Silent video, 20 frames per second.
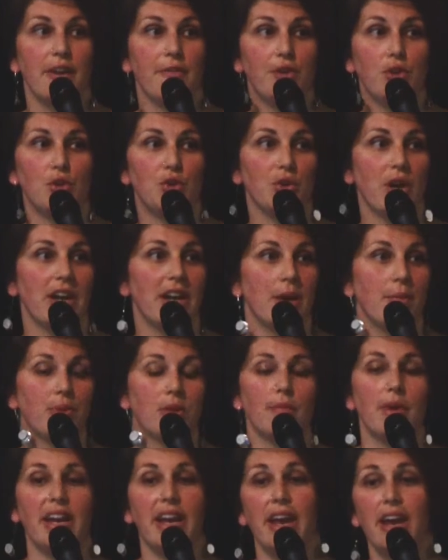if you try to
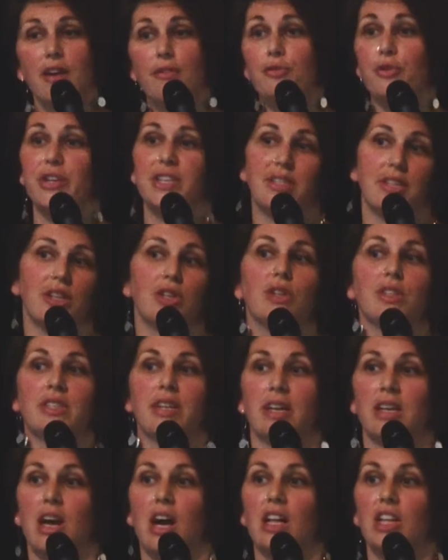implement every single
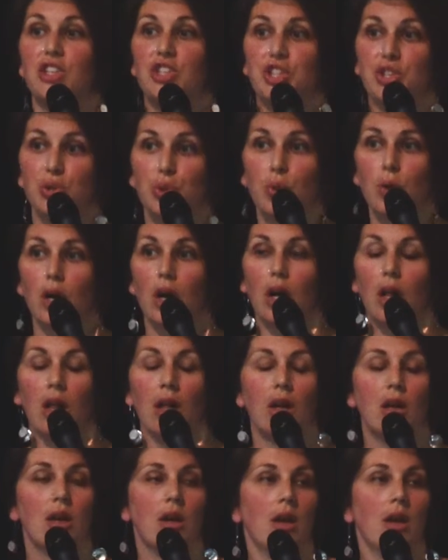technology tool,